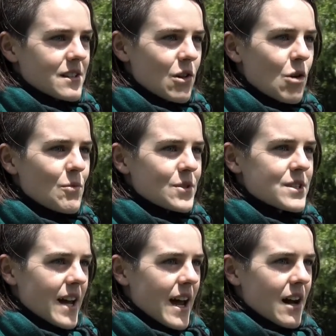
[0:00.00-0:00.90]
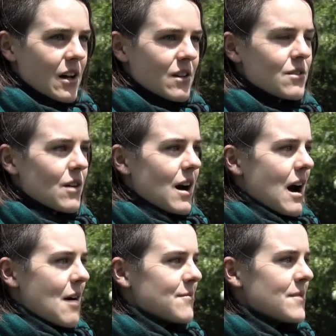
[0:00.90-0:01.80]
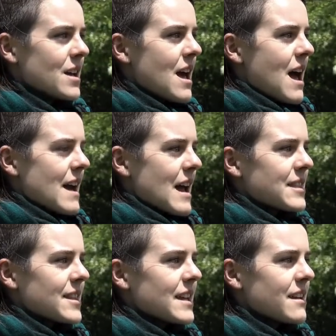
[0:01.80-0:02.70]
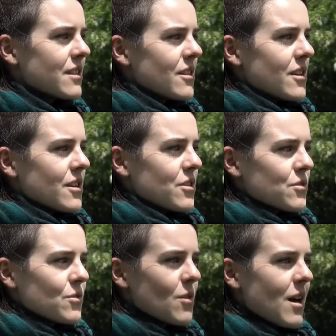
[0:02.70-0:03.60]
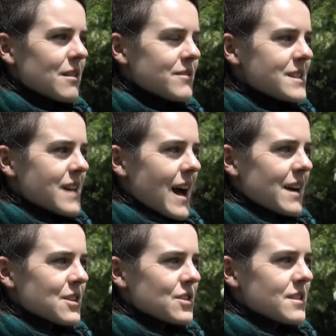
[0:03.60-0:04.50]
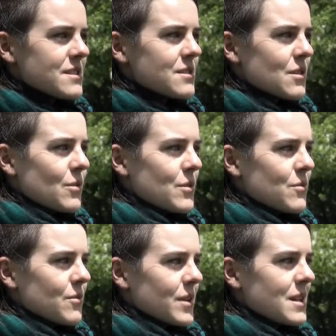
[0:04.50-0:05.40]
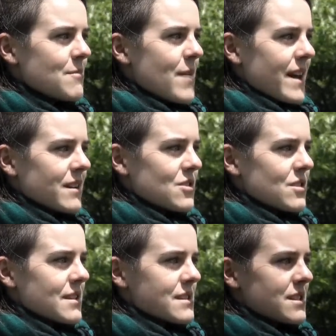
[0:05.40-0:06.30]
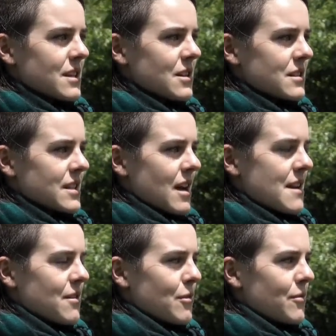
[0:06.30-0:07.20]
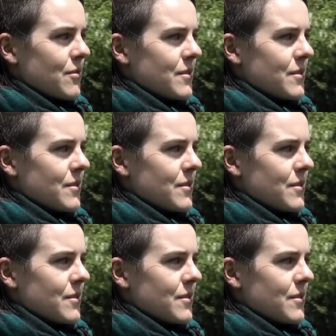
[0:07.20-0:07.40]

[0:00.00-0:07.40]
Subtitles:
global scale. And I think through all of these actions, we really managed this year to kind of